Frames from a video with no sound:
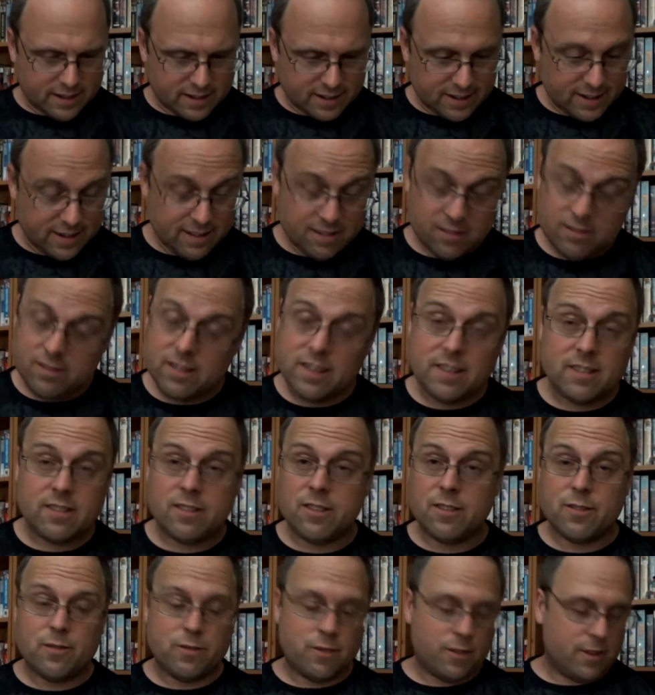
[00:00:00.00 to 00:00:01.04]
it's
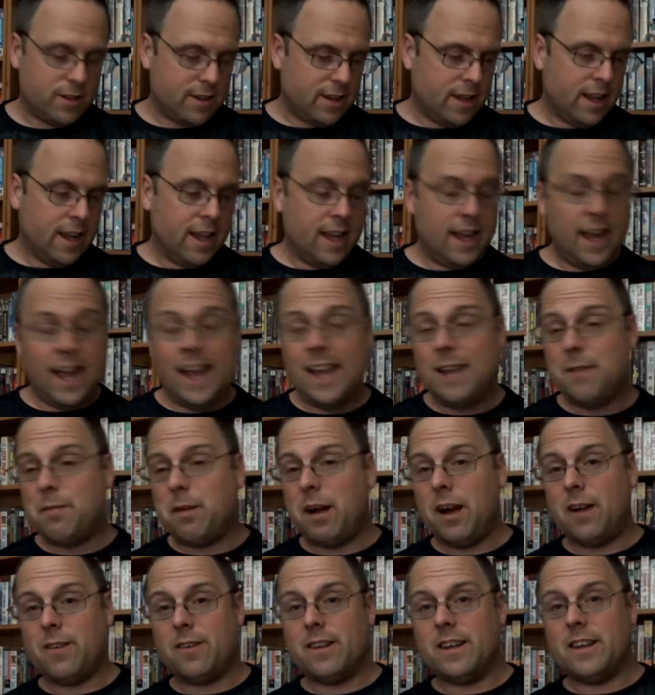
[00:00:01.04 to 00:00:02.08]
good fun.
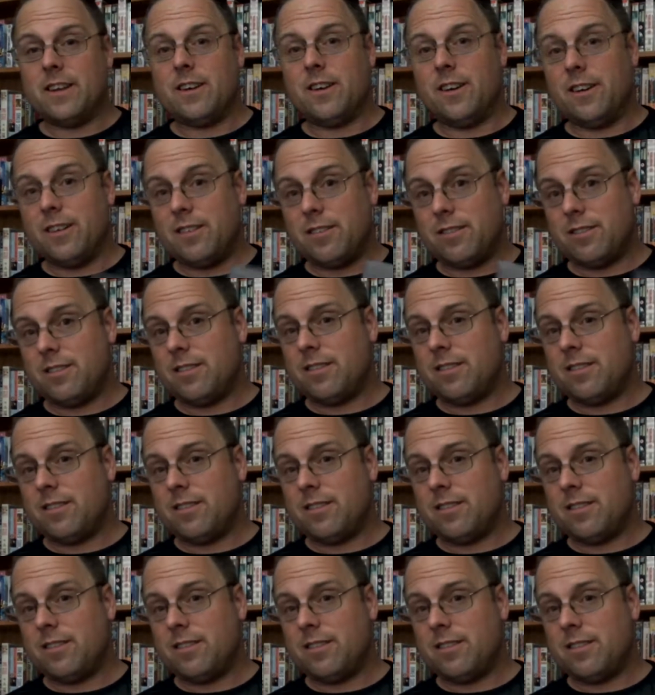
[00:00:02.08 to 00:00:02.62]
£8 it costs.